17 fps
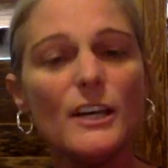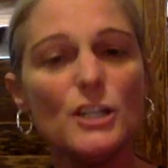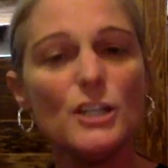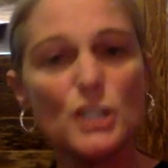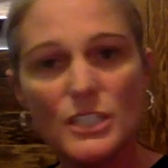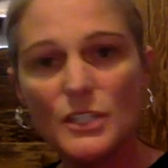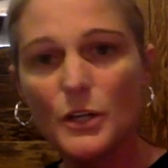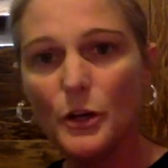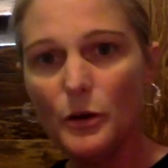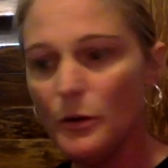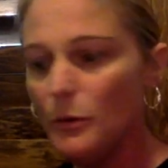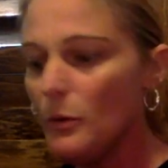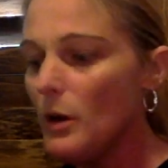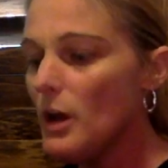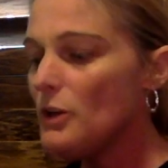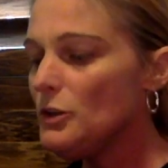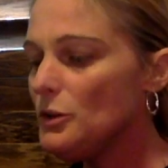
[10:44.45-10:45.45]
And just so you
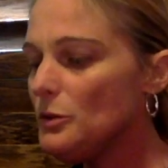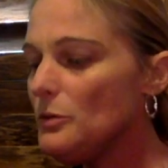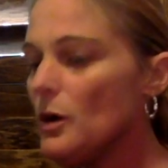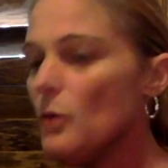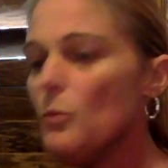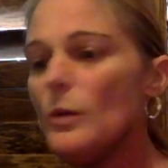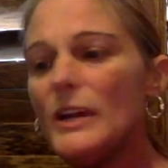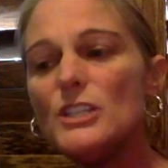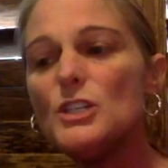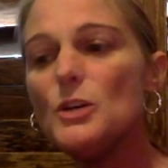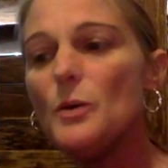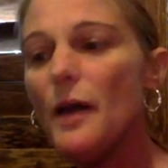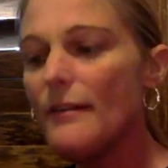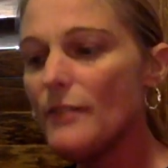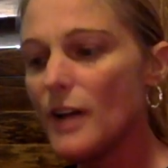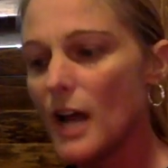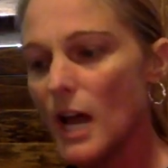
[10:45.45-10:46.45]
do know, we do
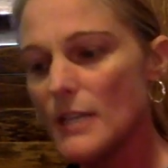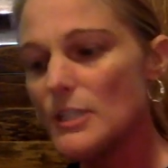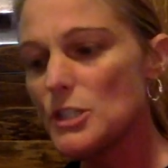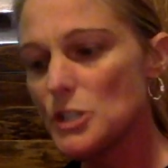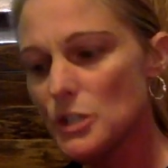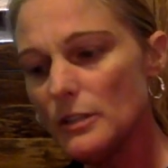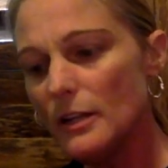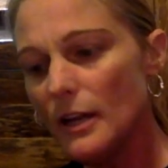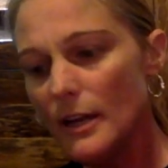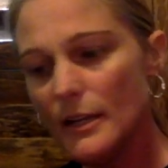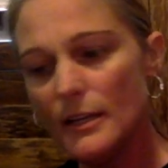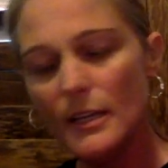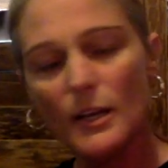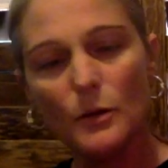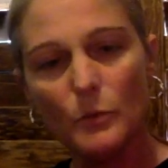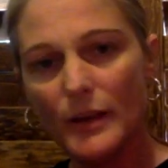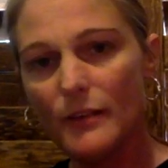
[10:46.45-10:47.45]
have a custard line
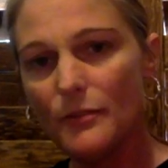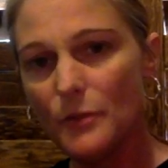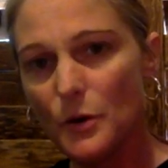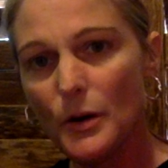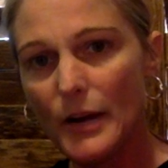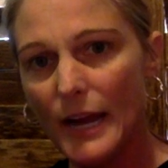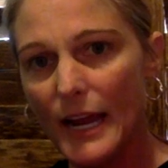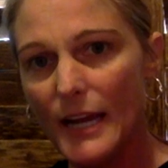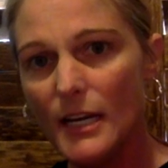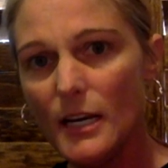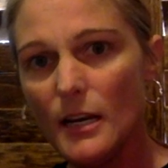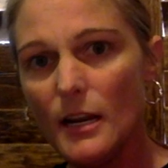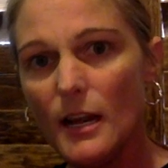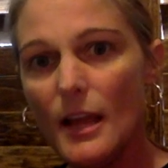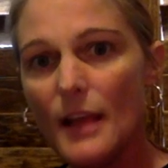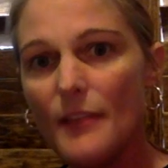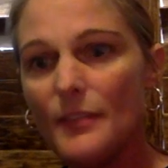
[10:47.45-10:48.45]
that we have created
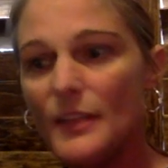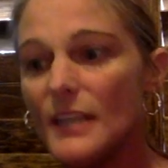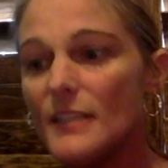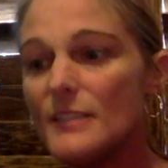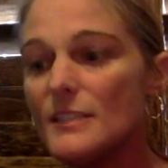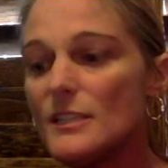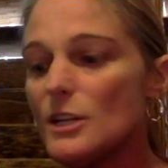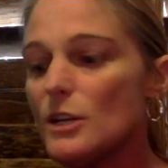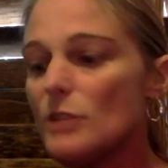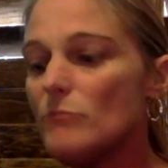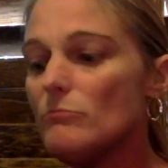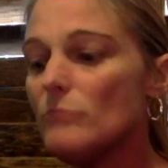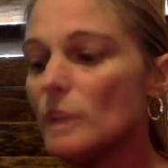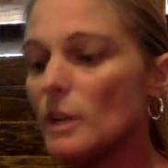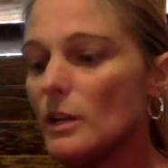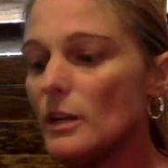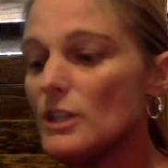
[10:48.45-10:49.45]
that
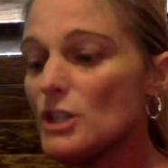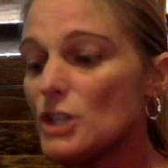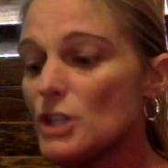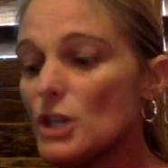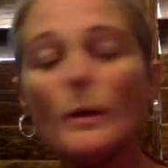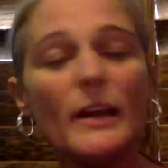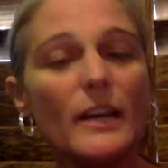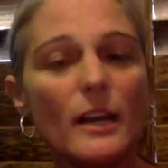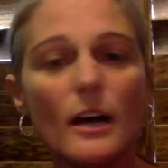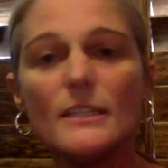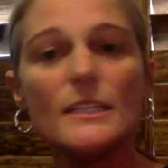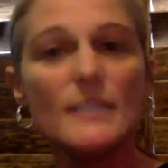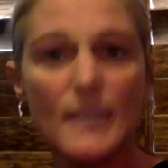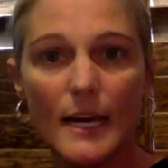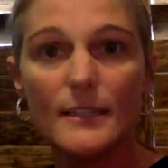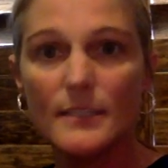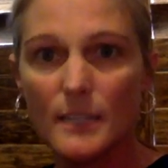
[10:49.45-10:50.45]
it's showing
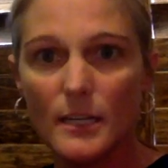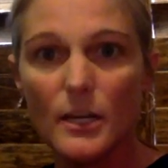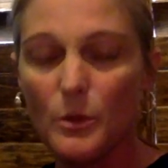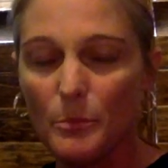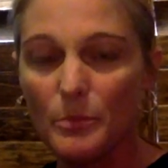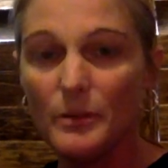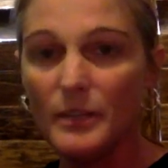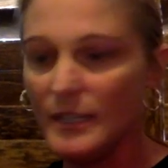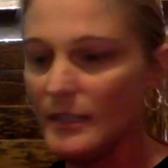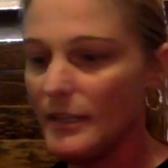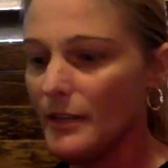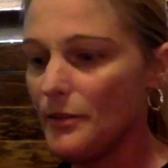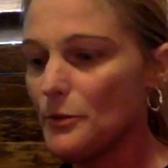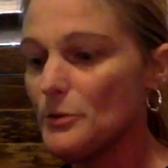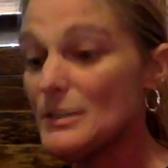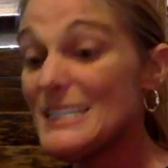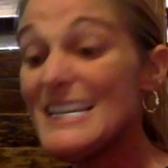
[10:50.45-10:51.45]
non-detected completely
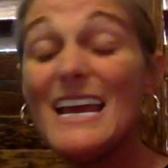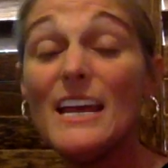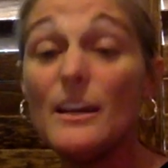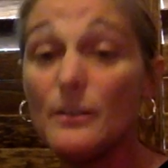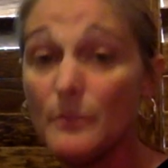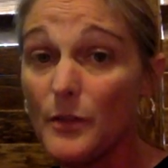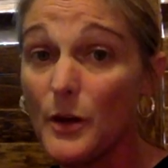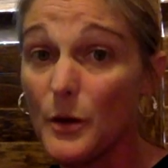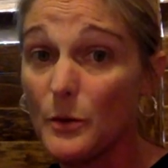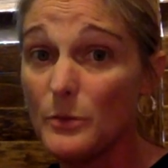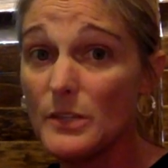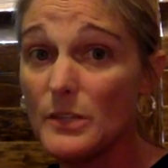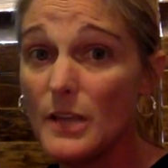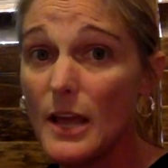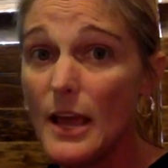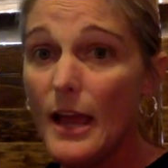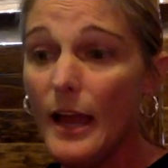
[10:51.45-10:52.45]
through 10 of those.
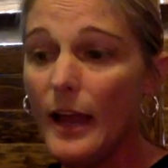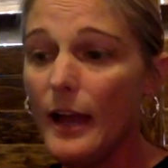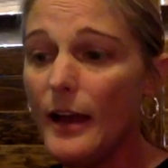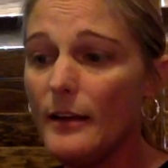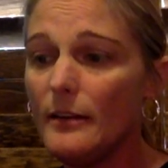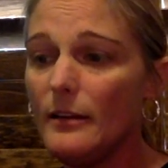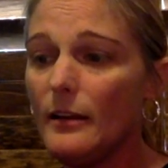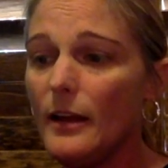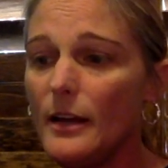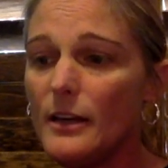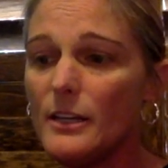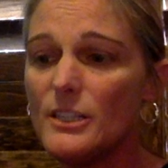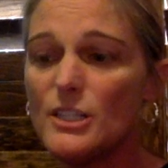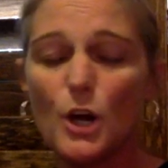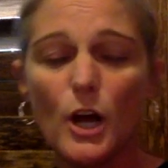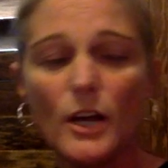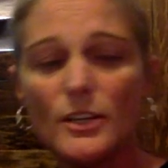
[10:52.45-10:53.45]
And
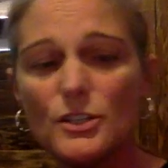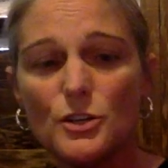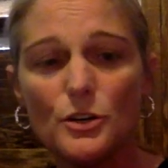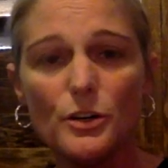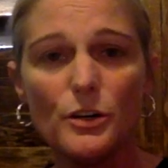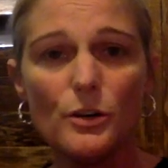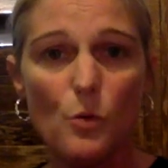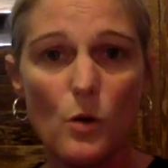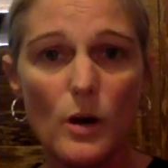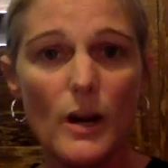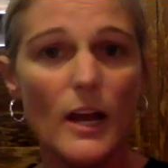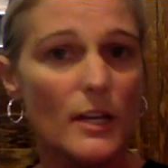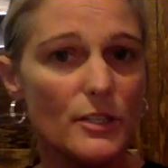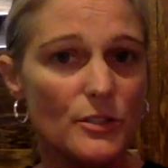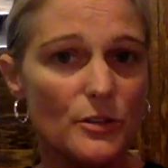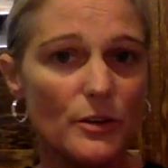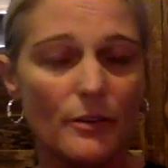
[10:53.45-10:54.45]
it's a custard or a
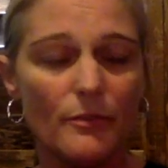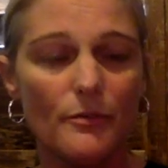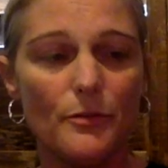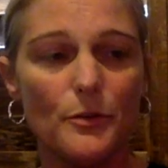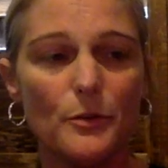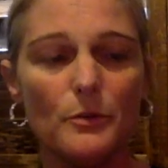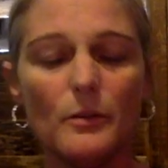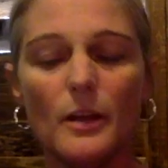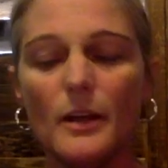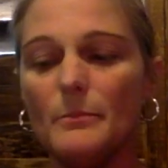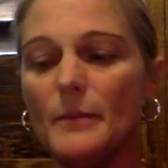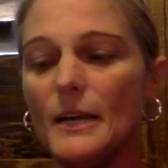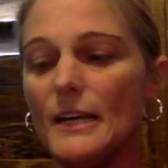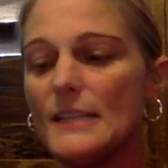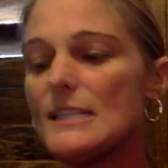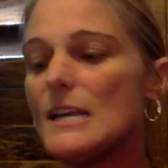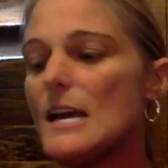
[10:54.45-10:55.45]
custard and fruit line
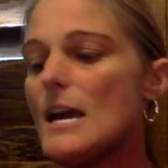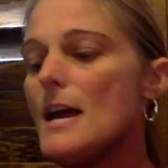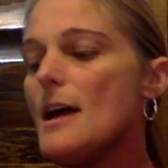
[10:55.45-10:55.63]
mix.